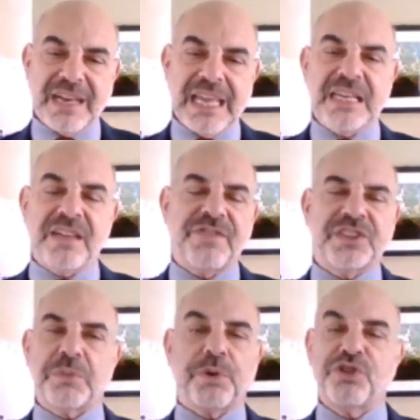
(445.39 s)
an
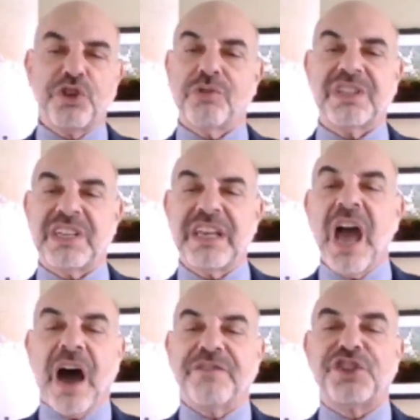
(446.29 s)
indivisible
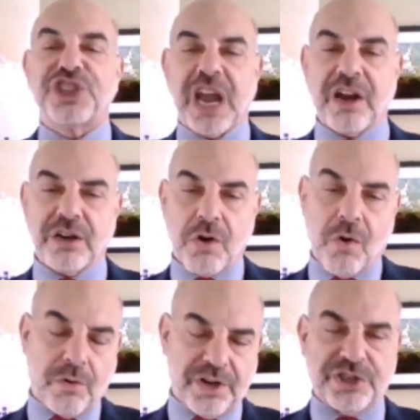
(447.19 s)
unity of
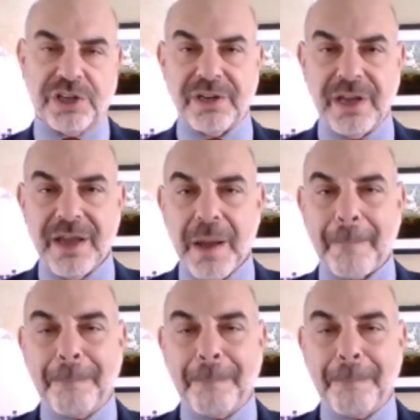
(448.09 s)
shared origin